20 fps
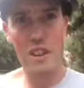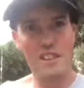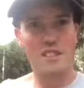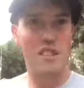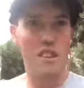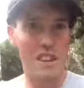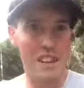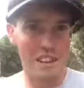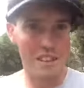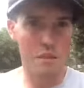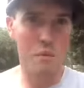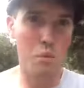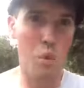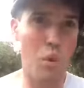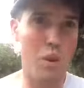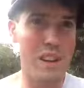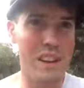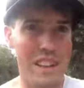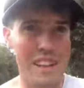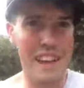So yes, I'm
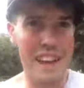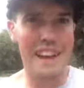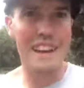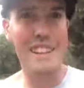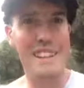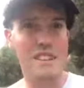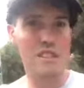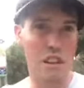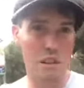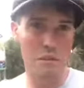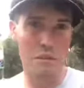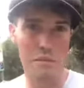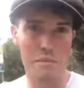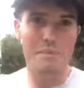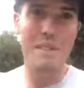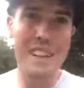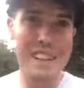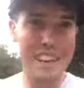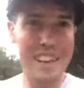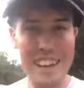walking again. This time with
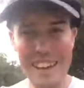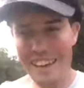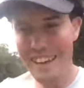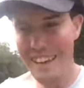Mindy.